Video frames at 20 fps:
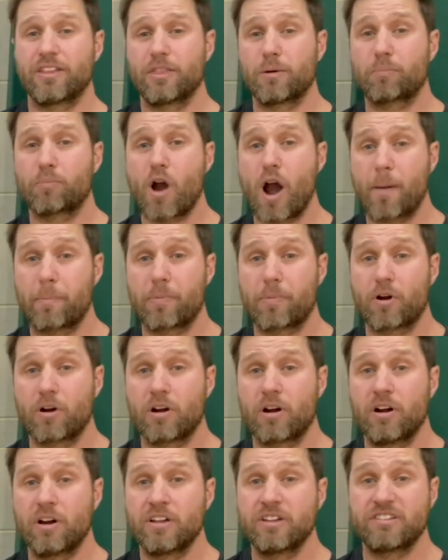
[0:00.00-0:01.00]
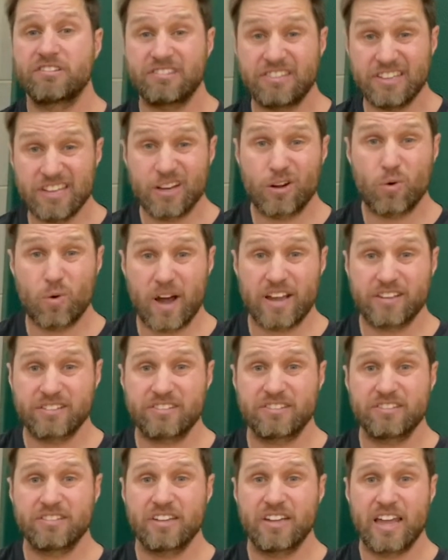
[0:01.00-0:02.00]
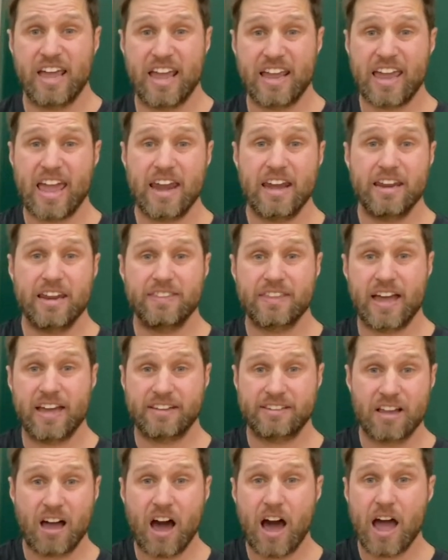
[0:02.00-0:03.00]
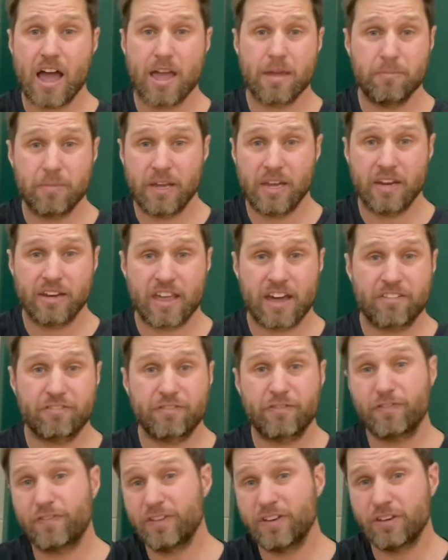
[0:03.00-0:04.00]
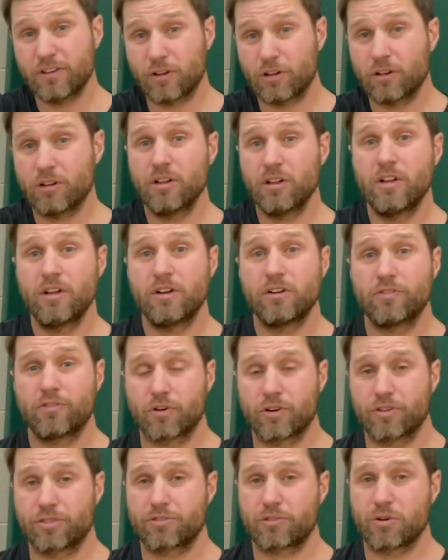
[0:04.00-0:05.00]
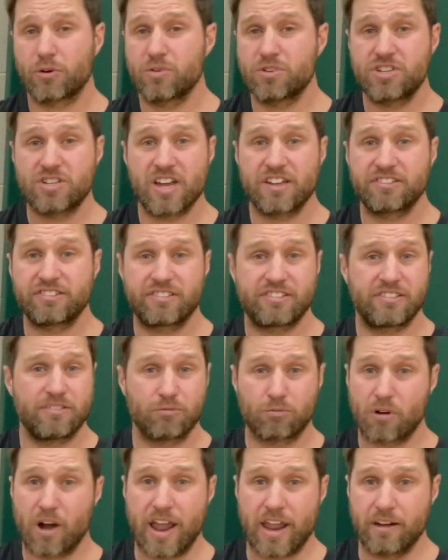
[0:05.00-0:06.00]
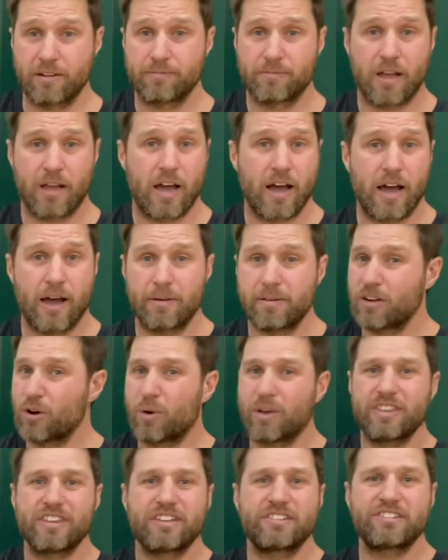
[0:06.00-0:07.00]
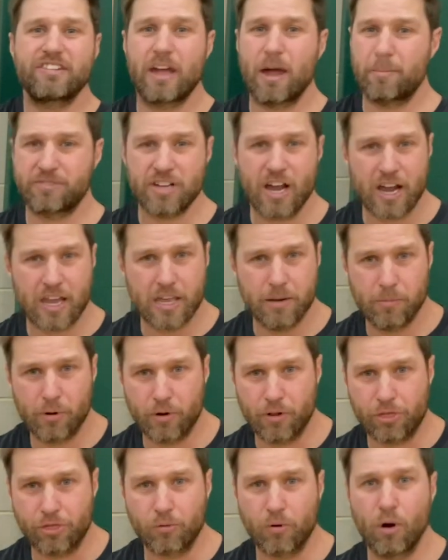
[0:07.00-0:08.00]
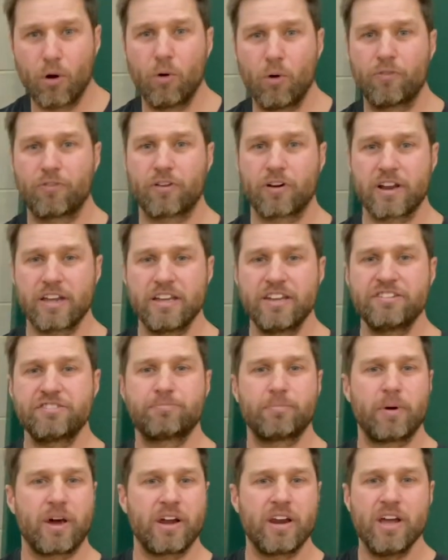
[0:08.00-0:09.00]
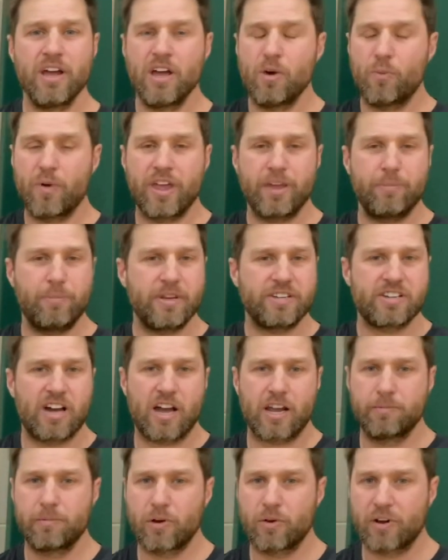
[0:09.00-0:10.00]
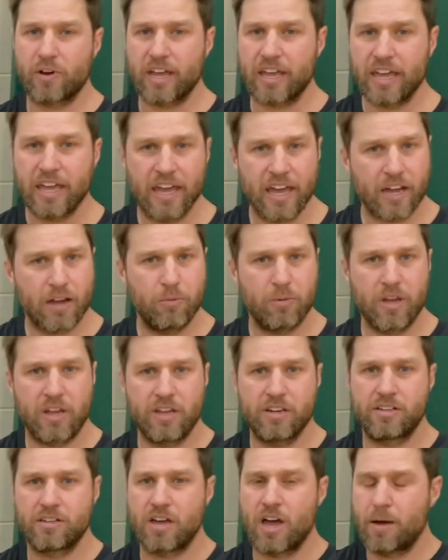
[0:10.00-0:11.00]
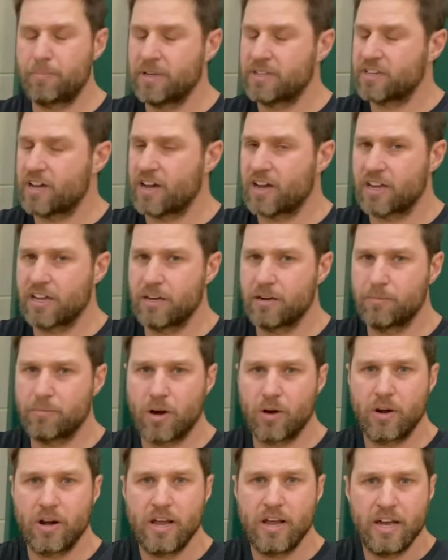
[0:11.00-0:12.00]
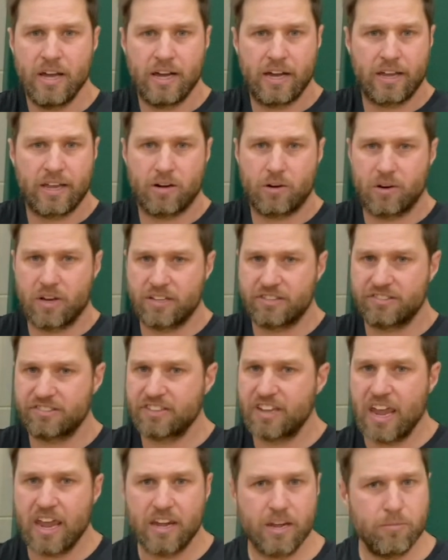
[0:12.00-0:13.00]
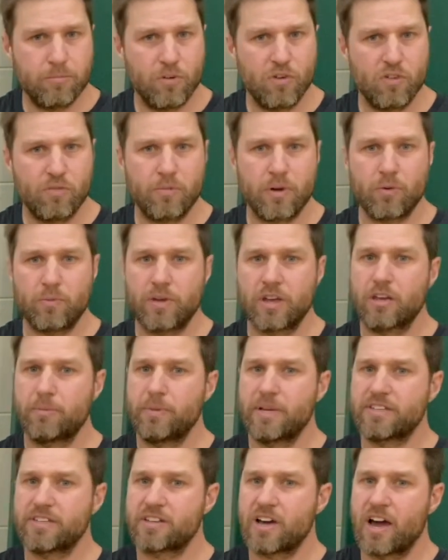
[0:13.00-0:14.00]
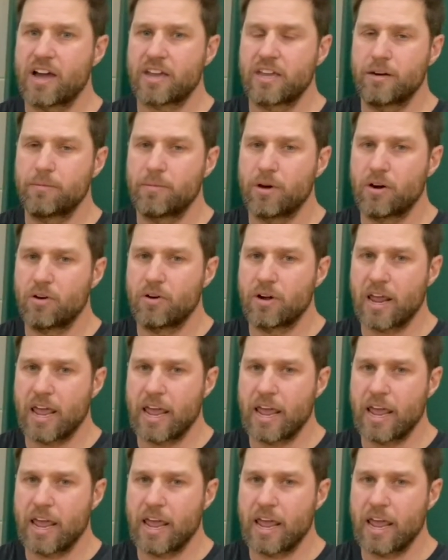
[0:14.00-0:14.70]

proper sequence and getting that timing, that feel for a throw just right. I'm talking about a throw for ease, but we could be talking about a kick. We could be talking about, a skating movement. We could be talking about